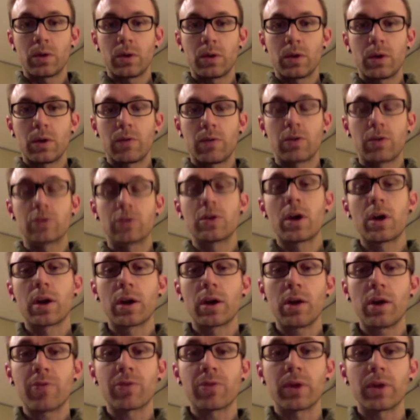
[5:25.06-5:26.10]
If there's not
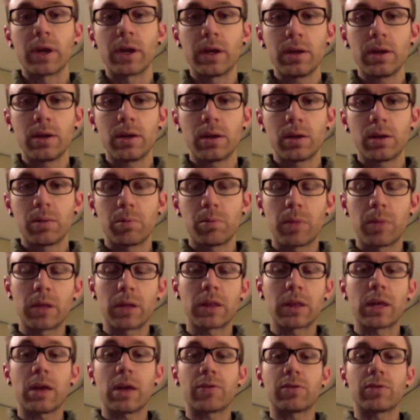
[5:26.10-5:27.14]
enough light, make
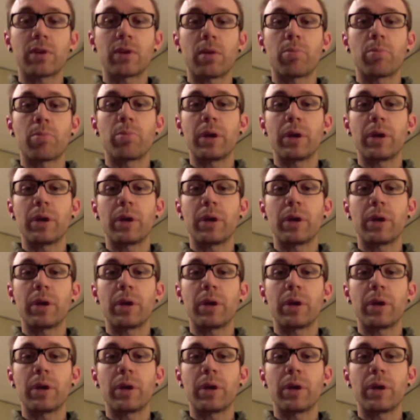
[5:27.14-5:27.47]
the f-stop